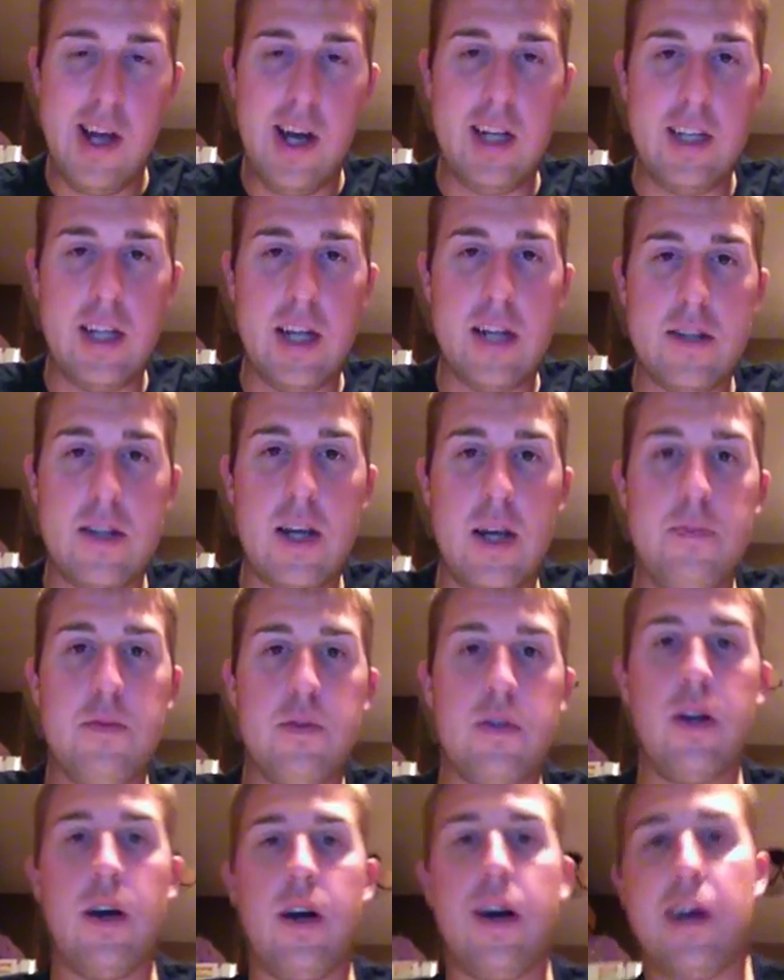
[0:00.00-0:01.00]
A lot of
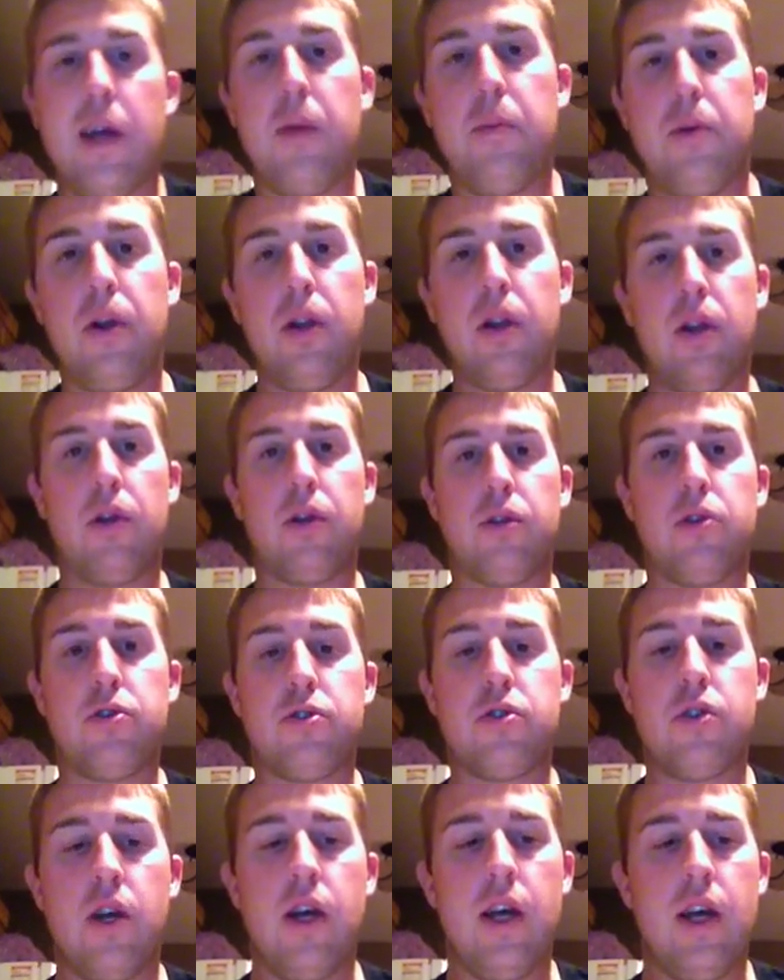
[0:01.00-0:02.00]
times, high ability learners,